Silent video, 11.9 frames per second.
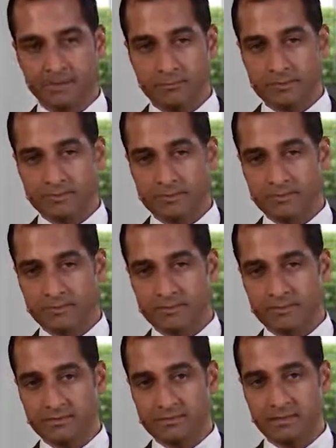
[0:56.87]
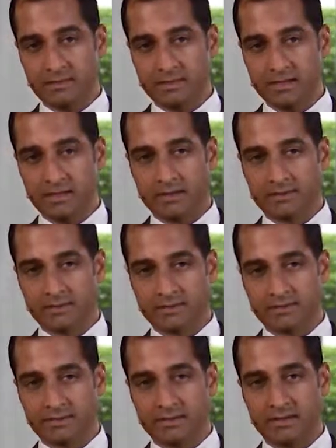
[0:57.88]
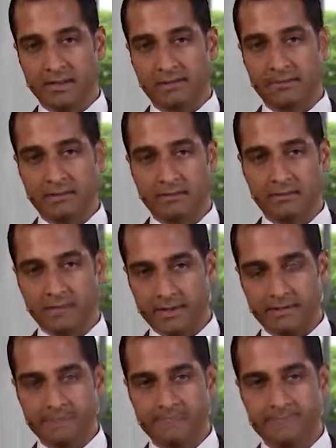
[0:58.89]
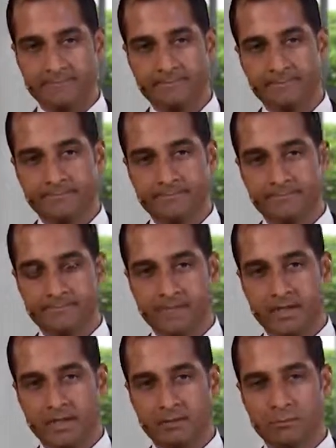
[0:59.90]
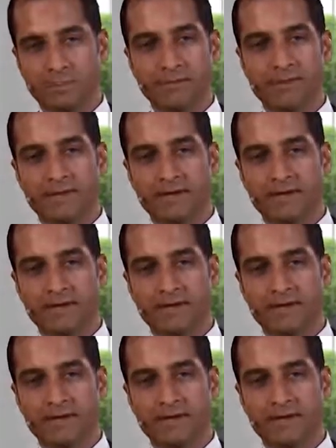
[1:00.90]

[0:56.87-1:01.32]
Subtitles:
which means increased number, right? And one would